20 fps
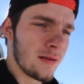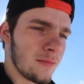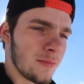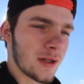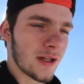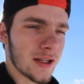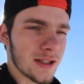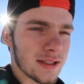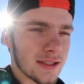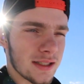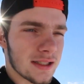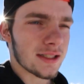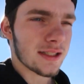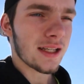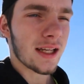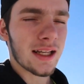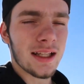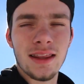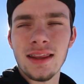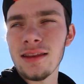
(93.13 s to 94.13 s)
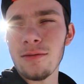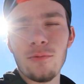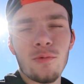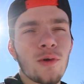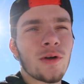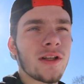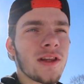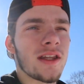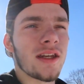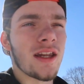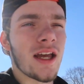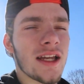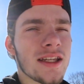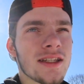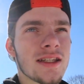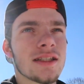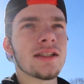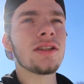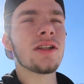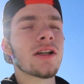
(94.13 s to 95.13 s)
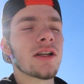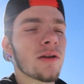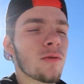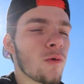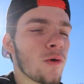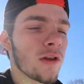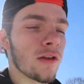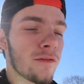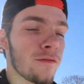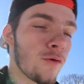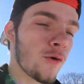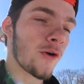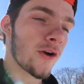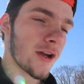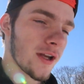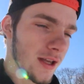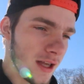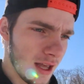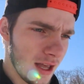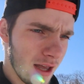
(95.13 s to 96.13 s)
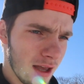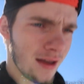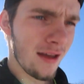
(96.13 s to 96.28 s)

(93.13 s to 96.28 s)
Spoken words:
because it's like one of the nicest looking ones for it.